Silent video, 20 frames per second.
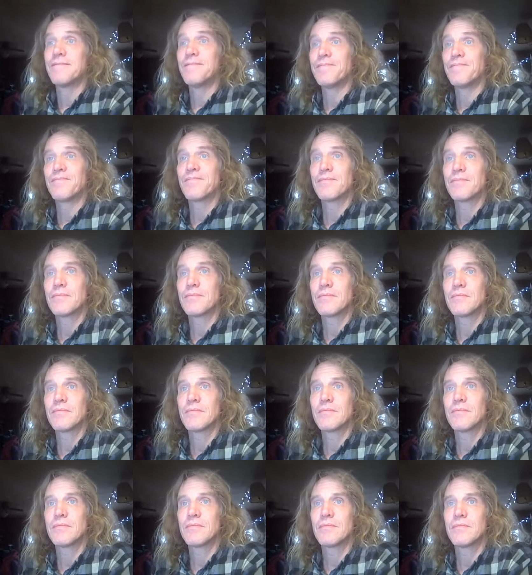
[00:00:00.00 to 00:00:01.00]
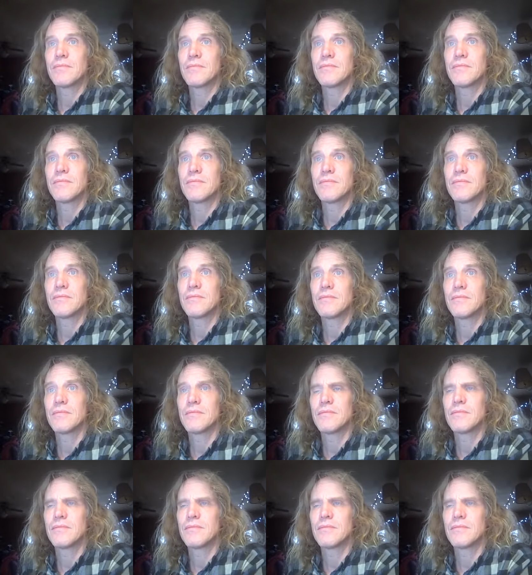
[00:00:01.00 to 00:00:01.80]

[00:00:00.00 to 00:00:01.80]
Nobody speaks.